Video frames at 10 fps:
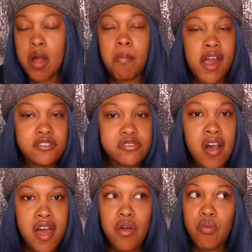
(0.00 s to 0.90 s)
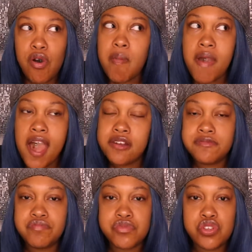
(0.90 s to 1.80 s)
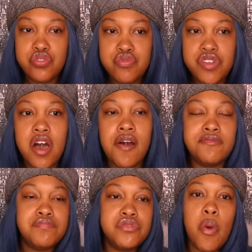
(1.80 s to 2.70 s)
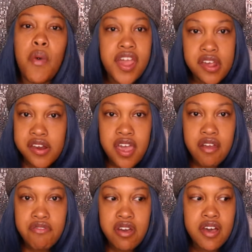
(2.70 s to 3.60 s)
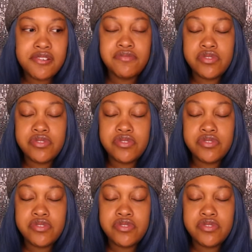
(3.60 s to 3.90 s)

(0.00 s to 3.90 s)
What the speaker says: Mind you, I gotta walk back through the waiting area.